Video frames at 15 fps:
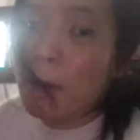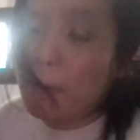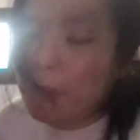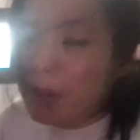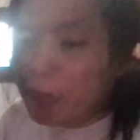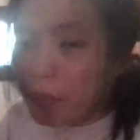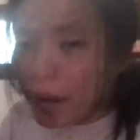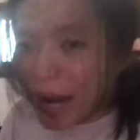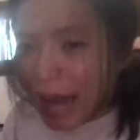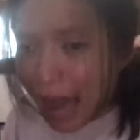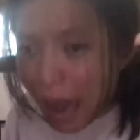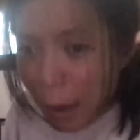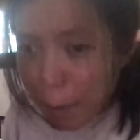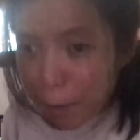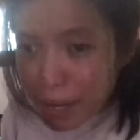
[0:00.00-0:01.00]
But what
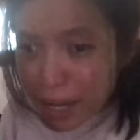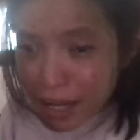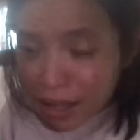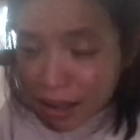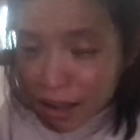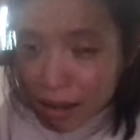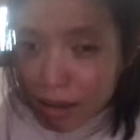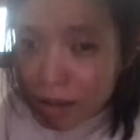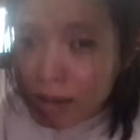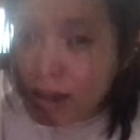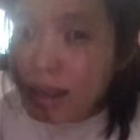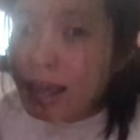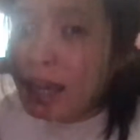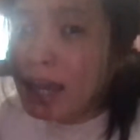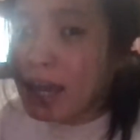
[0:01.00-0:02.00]
happens is
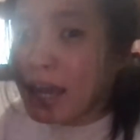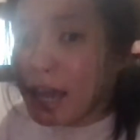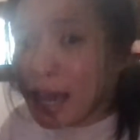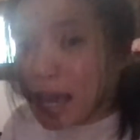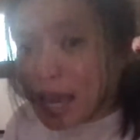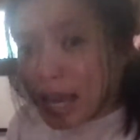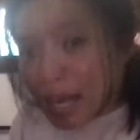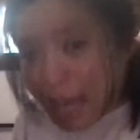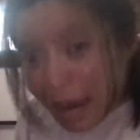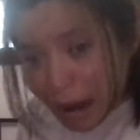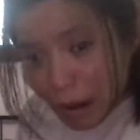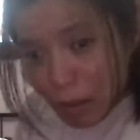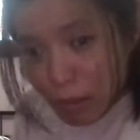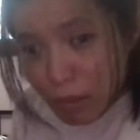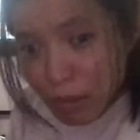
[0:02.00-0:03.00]

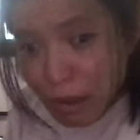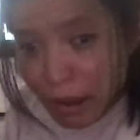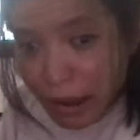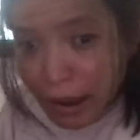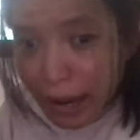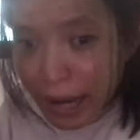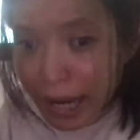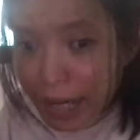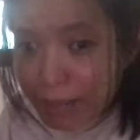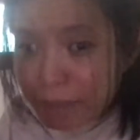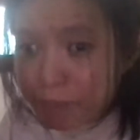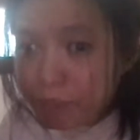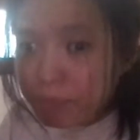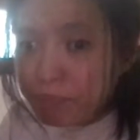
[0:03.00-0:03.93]
Caroline